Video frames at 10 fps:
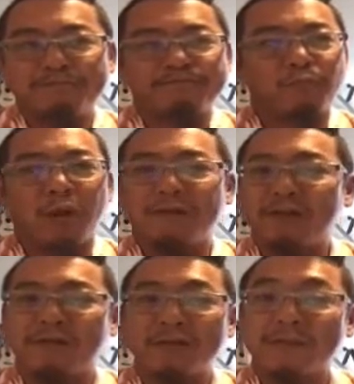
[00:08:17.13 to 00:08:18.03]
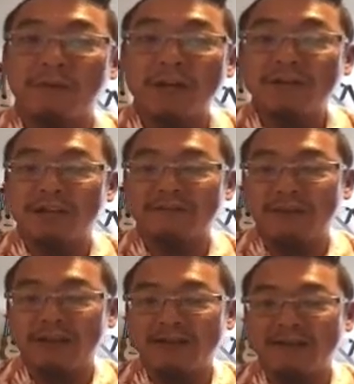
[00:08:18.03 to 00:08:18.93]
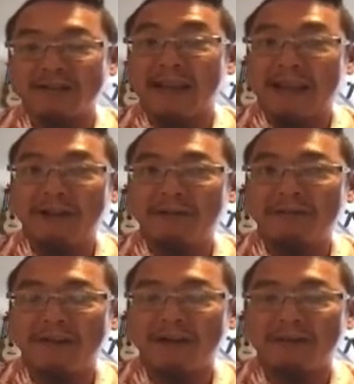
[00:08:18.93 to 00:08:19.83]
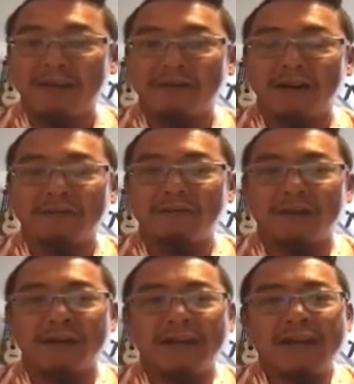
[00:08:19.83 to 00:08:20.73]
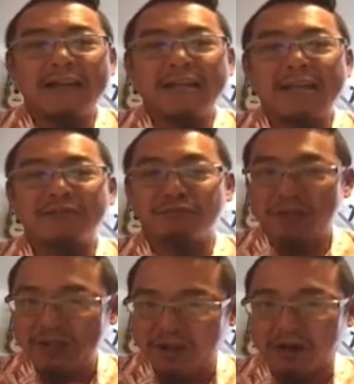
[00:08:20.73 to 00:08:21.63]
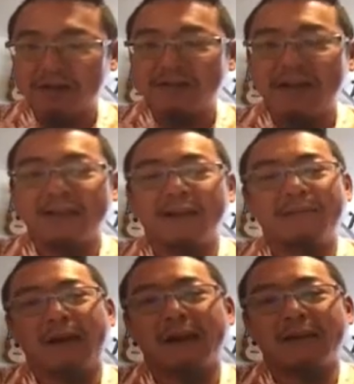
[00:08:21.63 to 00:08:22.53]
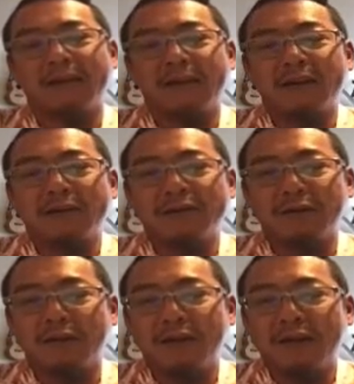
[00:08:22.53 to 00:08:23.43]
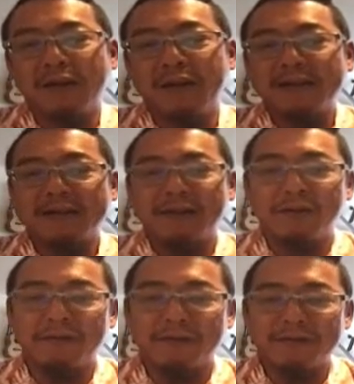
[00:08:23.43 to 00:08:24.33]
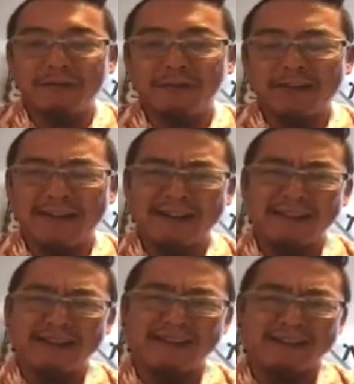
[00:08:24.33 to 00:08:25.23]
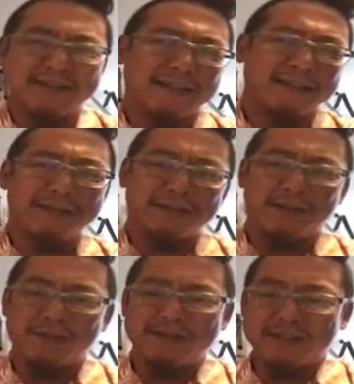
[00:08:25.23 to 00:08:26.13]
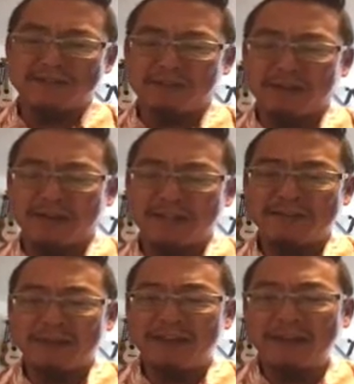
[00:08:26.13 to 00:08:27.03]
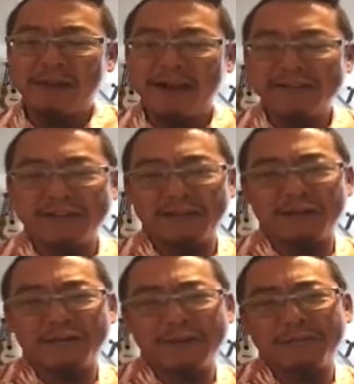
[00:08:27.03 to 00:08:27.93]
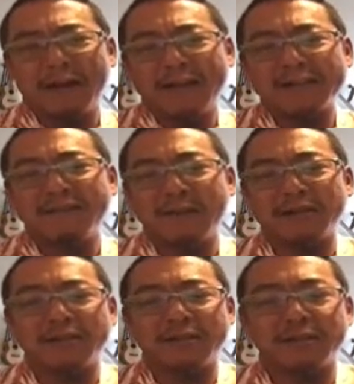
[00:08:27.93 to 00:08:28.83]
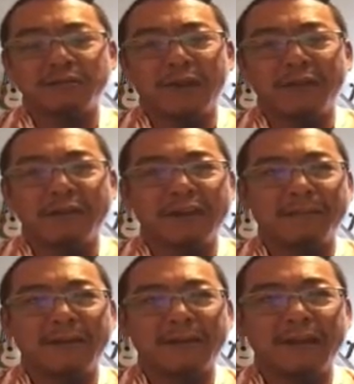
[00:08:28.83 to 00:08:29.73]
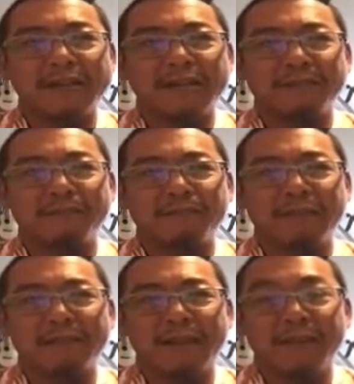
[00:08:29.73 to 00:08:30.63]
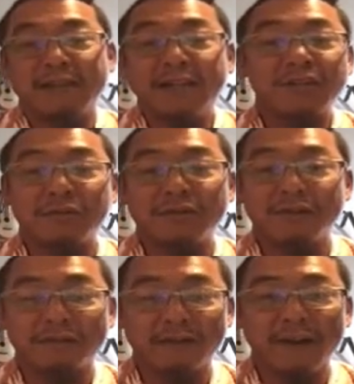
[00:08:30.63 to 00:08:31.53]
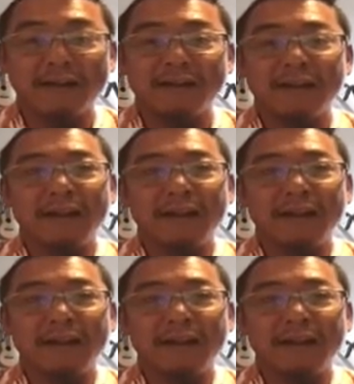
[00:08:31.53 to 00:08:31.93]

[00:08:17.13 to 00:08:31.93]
Whatever your first impression of me is, that's the halo effect, right? For everyone. It's really hard to take that back. So things that are irreversible, we kind of think of like the sticks and stones things when we were kids, but think about as you get older, really positive messages as well. Think about things that maybe teachers or your friend,